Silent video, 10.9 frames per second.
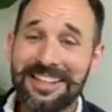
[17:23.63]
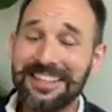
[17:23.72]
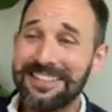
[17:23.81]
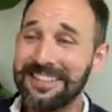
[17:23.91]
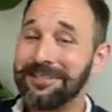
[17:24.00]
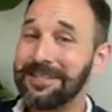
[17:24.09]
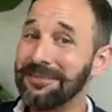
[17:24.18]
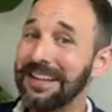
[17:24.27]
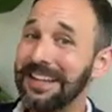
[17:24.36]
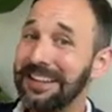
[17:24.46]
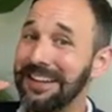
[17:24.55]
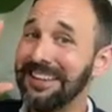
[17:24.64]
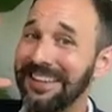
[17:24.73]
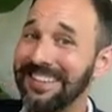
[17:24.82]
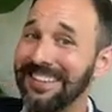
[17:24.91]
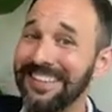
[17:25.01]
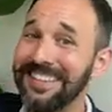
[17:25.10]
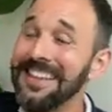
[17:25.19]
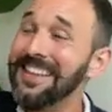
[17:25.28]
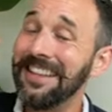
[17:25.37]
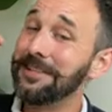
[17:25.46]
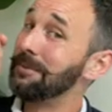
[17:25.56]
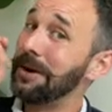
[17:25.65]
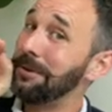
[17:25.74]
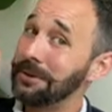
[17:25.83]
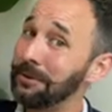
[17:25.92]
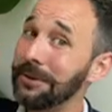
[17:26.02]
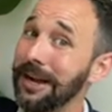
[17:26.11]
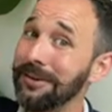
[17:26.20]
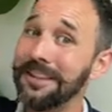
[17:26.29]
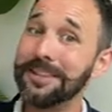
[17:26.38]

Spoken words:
because ultimately that's where it's all going.